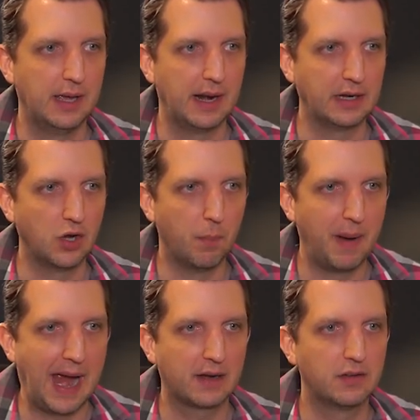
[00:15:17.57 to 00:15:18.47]
and I can go
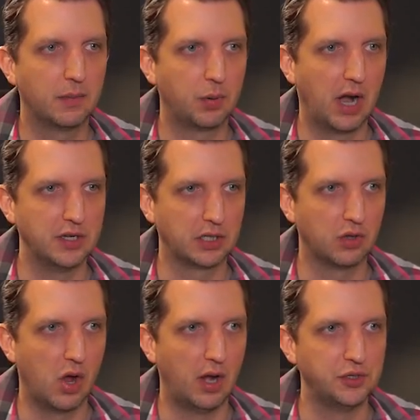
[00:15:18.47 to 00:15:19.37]
back to the project
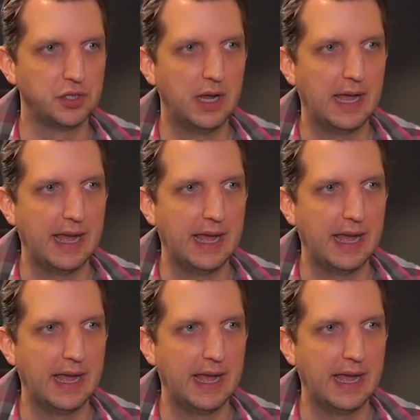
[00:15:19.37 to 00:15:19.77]
launch.